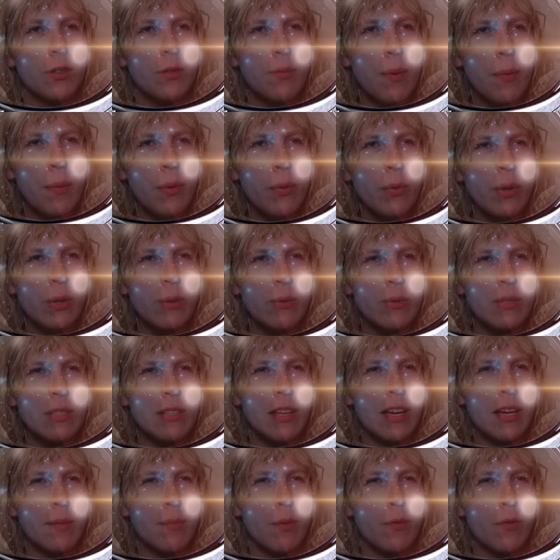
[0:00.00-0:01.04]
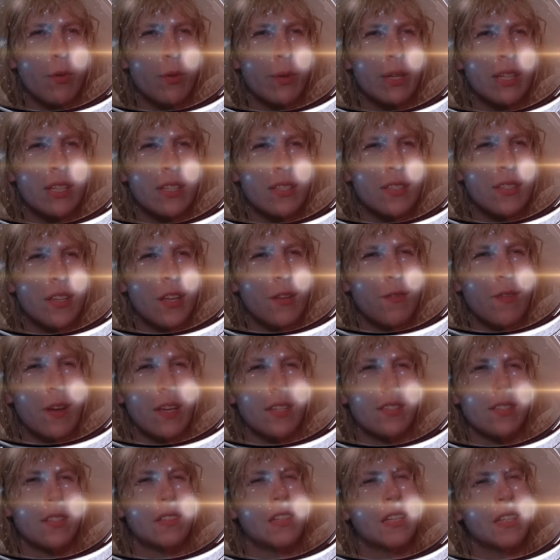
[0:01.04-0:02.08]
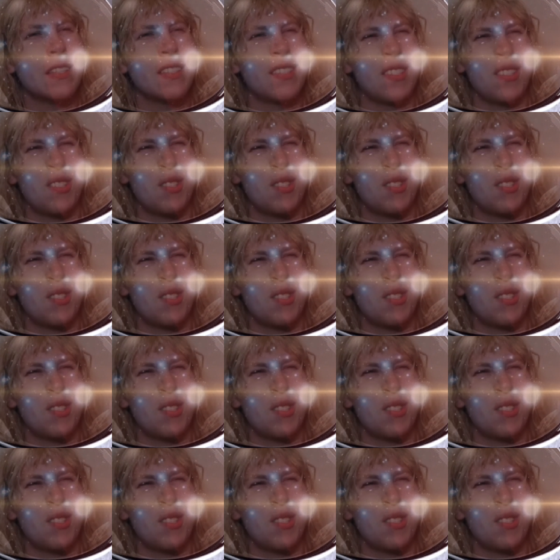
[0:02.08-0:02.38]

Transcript: remember what it was like before we had to self isolate in